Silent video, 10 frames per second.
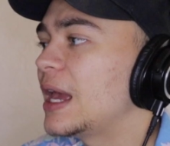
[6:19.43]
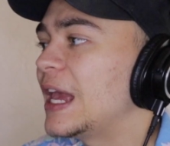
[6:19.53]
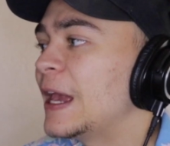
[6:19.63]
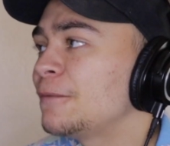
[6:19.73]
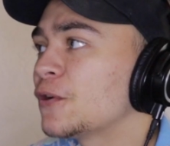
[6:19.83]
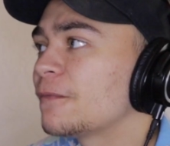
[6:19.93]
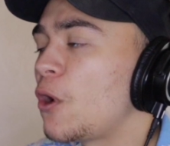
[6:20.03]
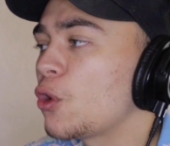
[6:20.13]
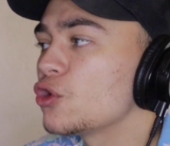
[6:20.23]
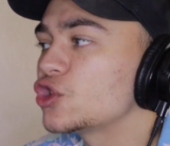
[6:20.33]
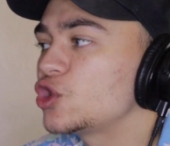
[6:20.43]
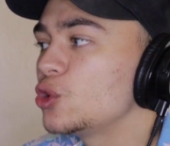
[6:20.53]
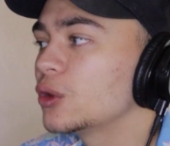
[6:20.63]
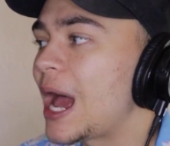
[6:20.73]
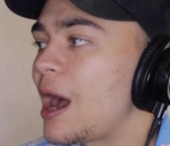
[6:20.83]
If your vocal's
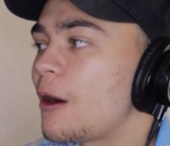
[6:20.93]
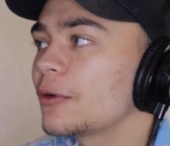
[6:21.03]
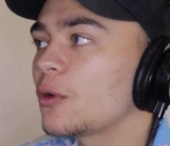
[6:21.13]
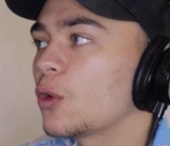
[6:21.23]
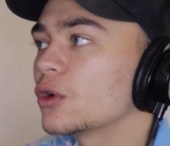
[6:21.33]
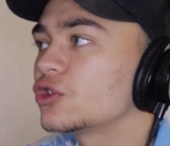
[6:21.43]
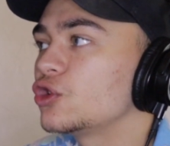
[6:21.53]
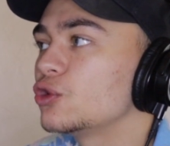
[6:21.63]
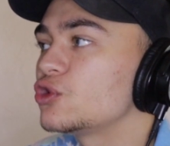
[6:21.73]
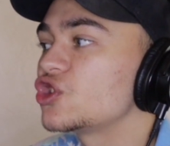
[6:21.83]
too loud or too